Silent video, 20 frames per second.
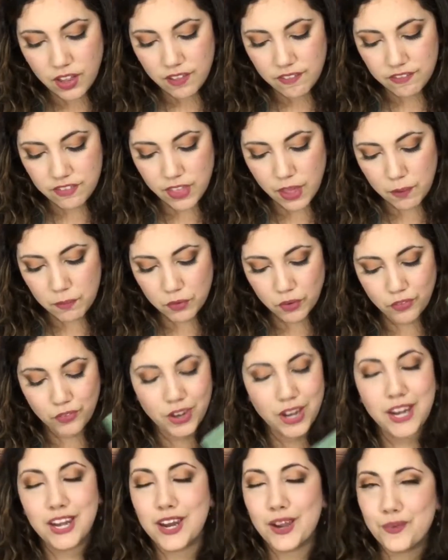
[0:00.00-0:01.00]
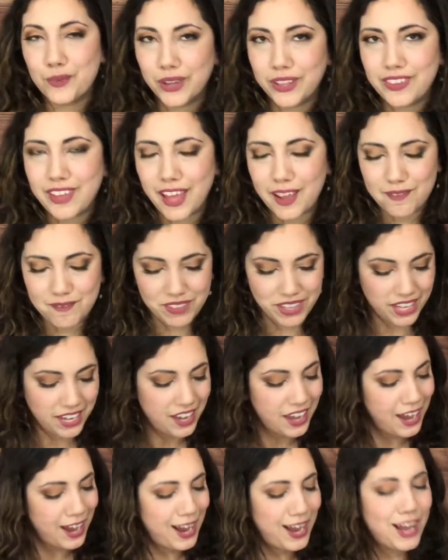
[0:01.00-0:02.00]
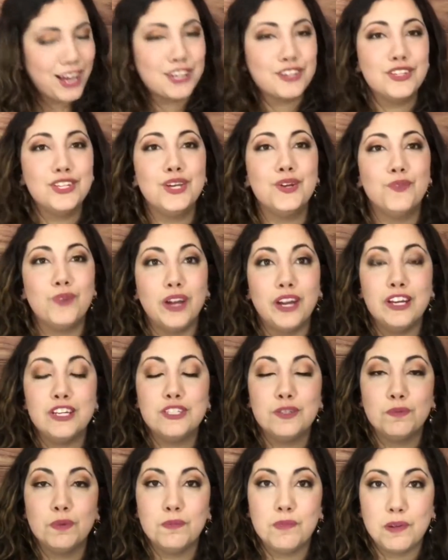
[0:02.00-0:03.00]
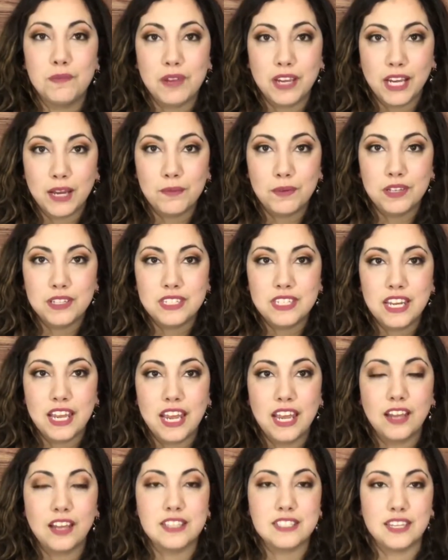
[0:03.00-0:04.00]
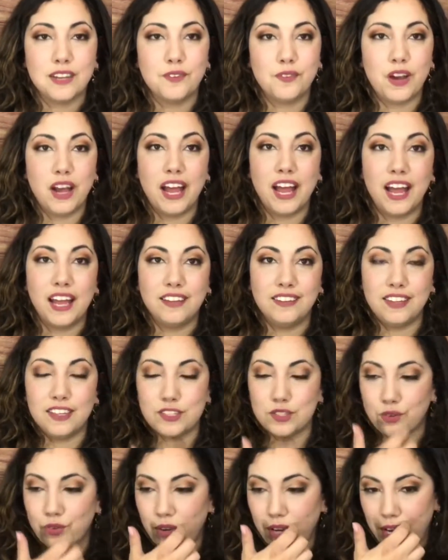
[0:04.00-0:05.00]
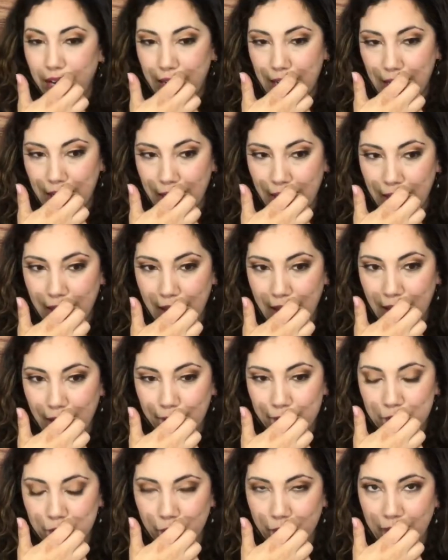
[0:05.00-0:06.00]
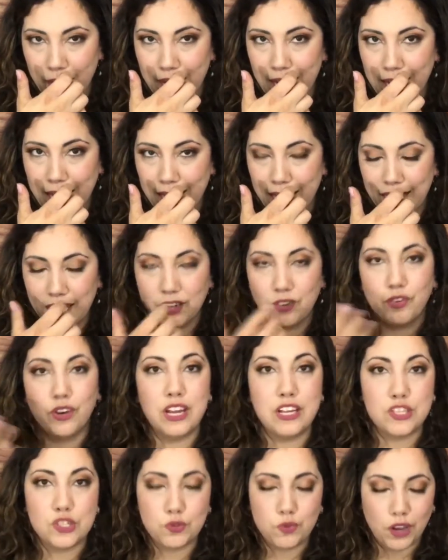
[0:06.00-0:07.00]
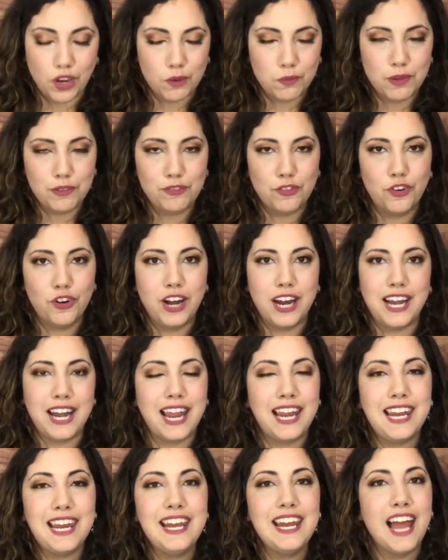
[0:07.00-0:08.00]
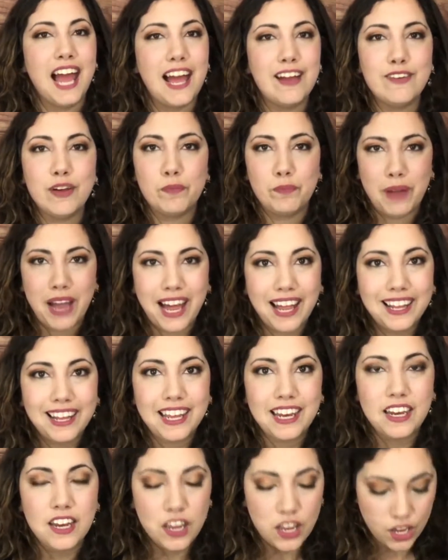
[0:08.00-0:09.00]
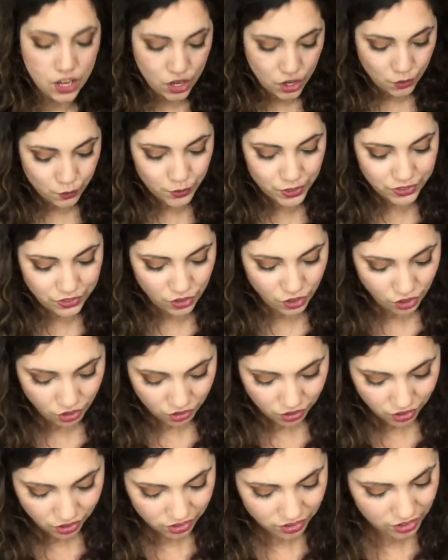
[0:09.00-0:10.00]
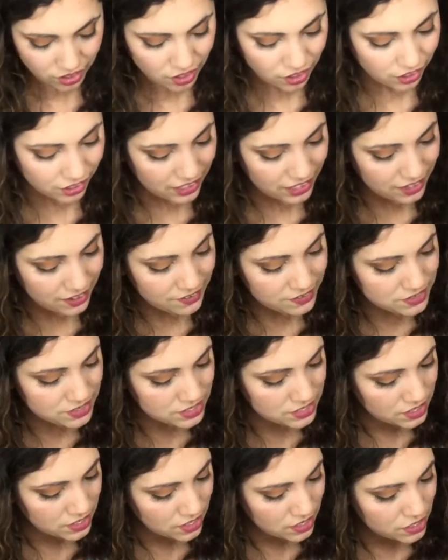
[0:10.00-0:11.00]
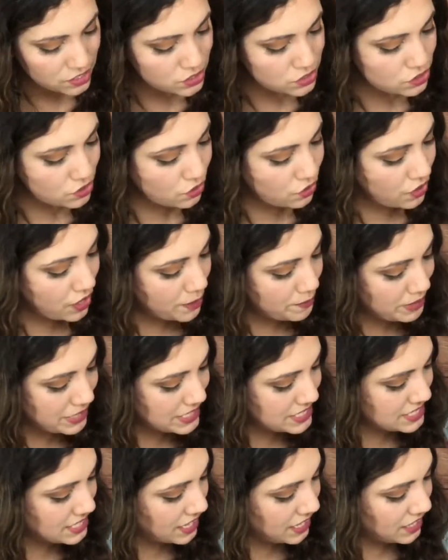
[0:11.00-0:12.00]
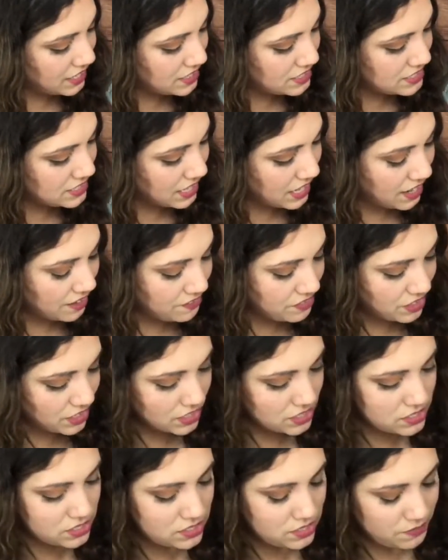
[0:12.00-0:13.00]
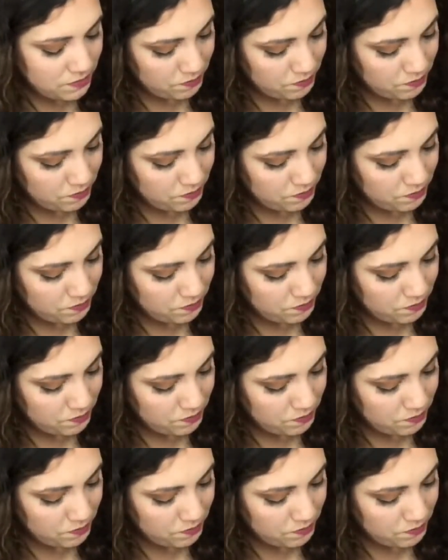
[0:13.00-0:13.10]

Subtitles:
them green with envy. I actually wanted to put my makeup on today because I had this green and I was wearing a green sweater before and I didn't have a palette with all olives, so I'm excited to have this.